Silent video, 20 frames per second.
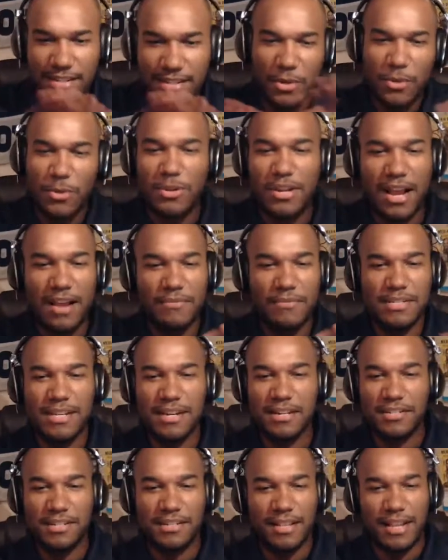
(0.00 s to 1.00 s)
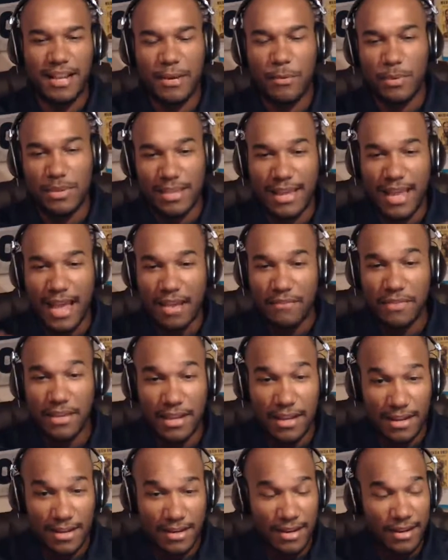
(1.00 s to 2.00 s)
this whole conversation, like, with the
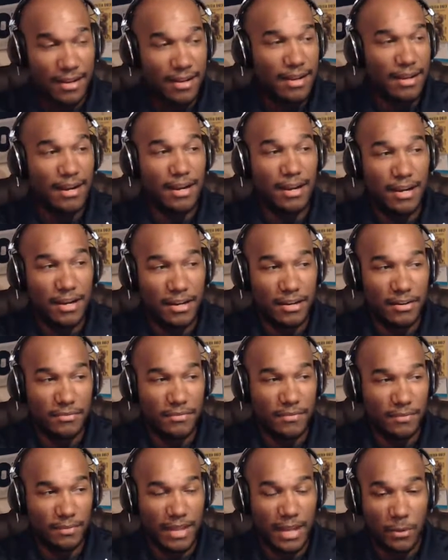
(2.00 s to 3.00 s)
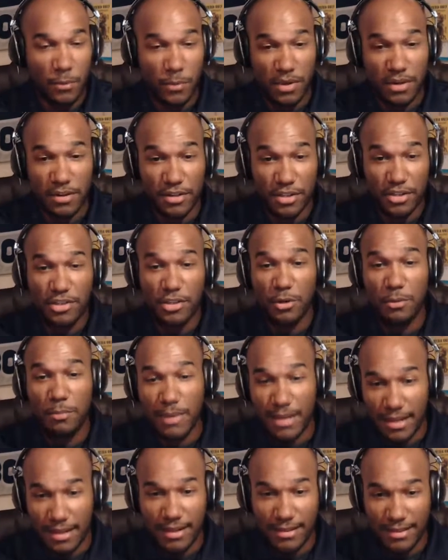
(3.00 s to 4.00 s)
caveat of like we're
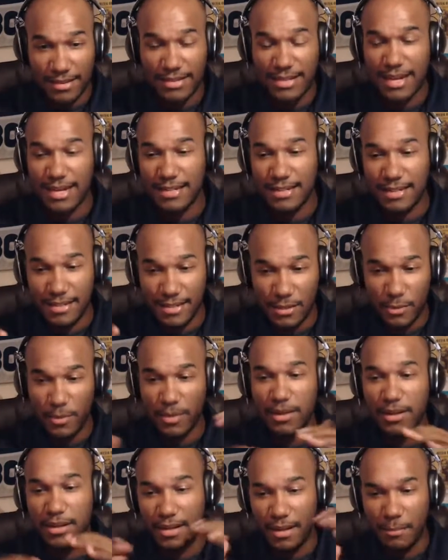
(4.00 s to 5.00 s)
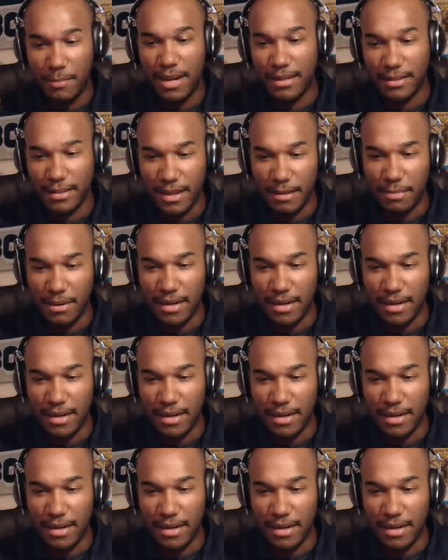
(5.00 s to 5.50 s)
assuming that the test is going to come back like